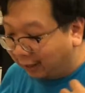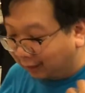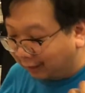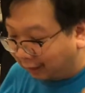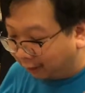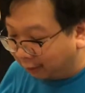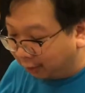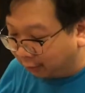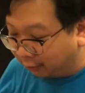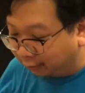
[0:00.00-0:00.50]

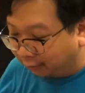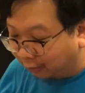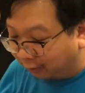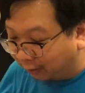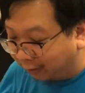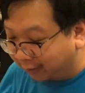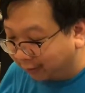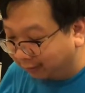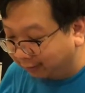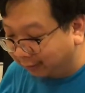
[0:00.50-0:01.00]
allow you to
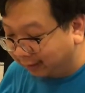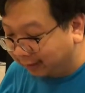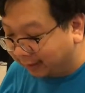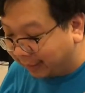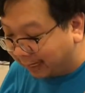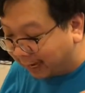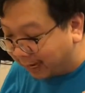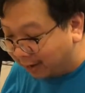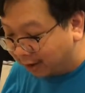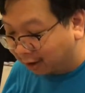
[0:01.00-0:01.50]
voluntarily
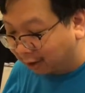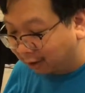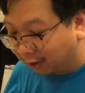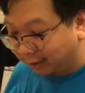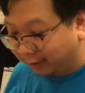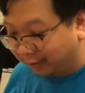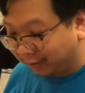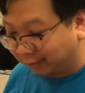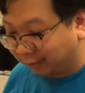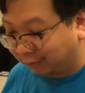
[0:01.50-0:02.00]
take on
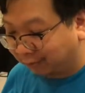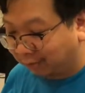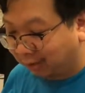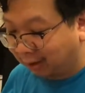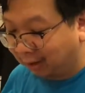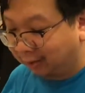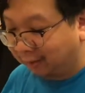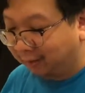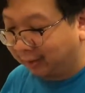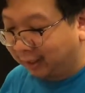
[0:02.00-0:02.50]
an extra
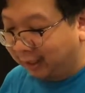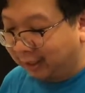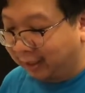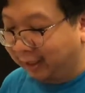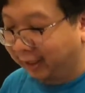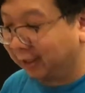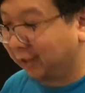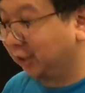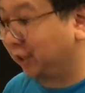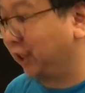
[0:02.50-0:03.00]
problem in
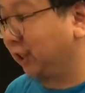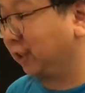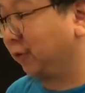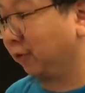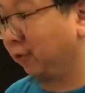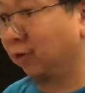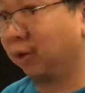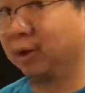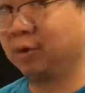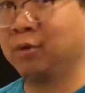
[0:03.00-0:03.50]
exchange
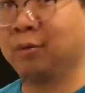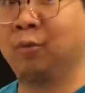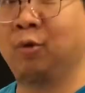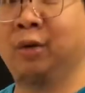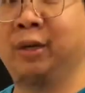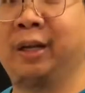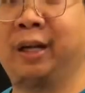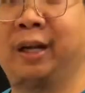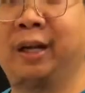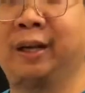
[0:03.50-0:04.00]
for rolling one
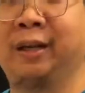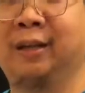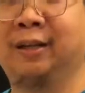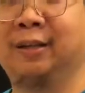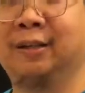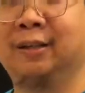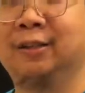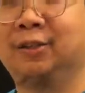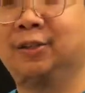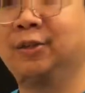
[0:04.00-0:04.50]
more die.
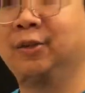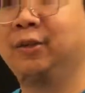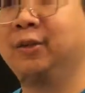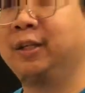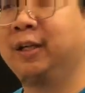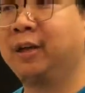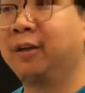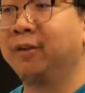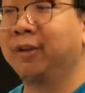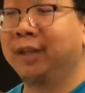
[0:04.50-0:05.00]
So you
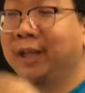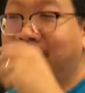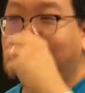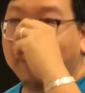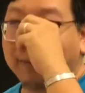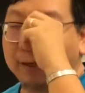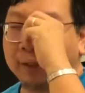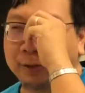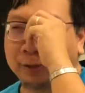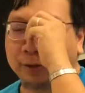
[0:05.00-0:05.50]
tell the game
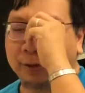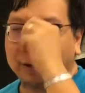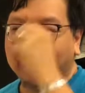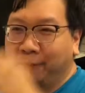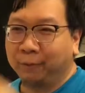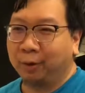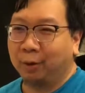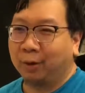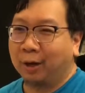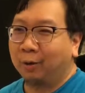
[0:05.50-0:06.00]
master,
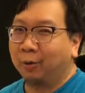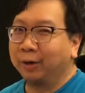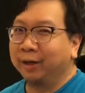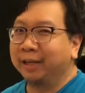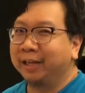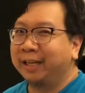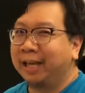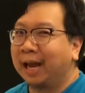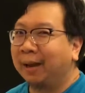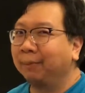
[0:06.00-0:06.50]
oh, I want
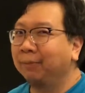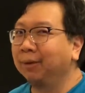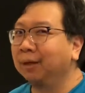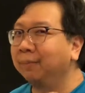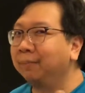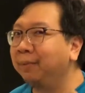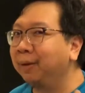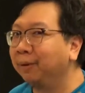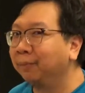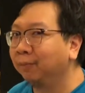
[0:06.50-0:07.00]
to gamble a
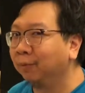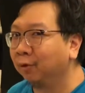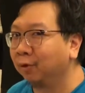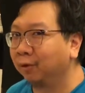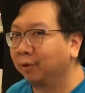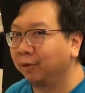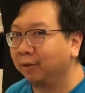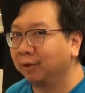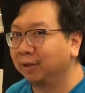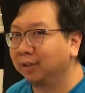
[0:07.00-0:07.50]
bit more
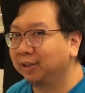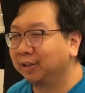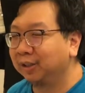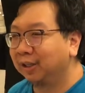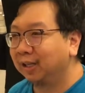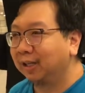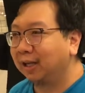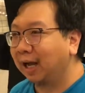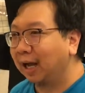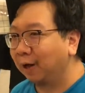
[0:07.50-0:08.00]
on this.
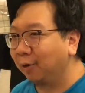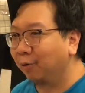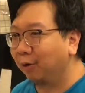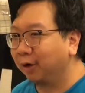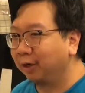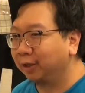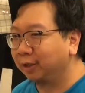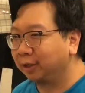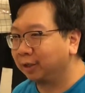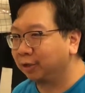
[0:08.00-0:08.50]
I
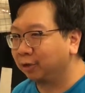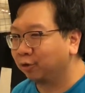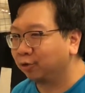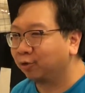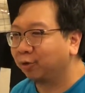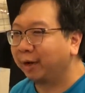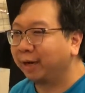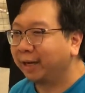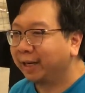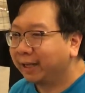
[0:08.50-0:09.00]
want to
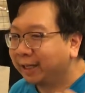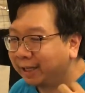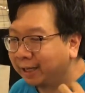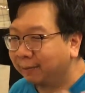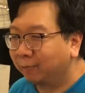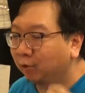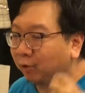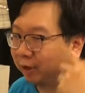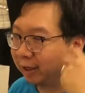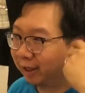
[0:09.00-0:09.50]
try and
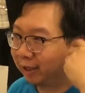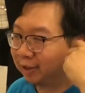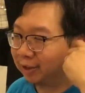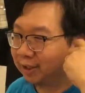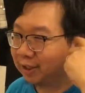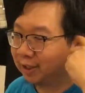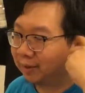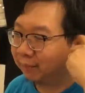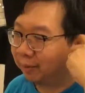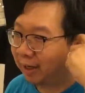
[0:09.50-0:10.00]
get more dice,
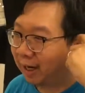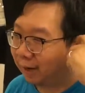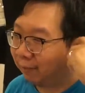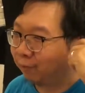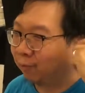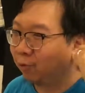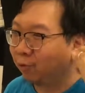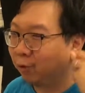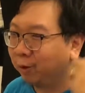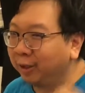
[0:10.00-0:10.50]
but
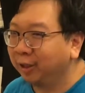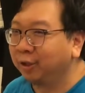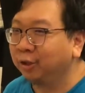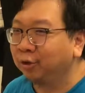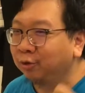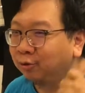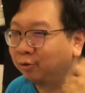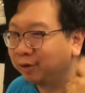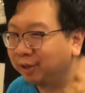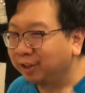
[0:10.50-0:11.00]
I'm willing
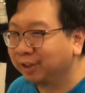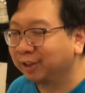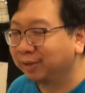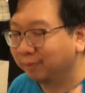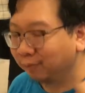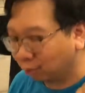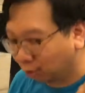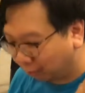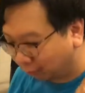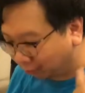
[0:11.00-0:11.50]
to risk
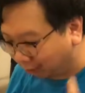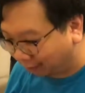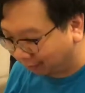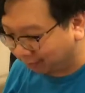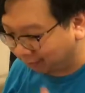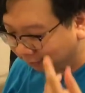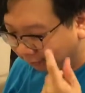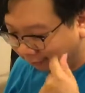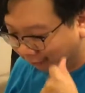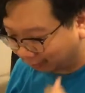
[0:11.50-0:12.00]
more
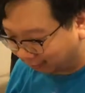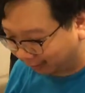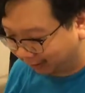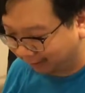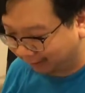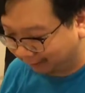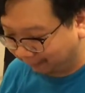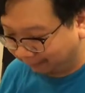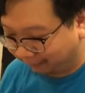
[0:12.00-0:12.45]
problems for it.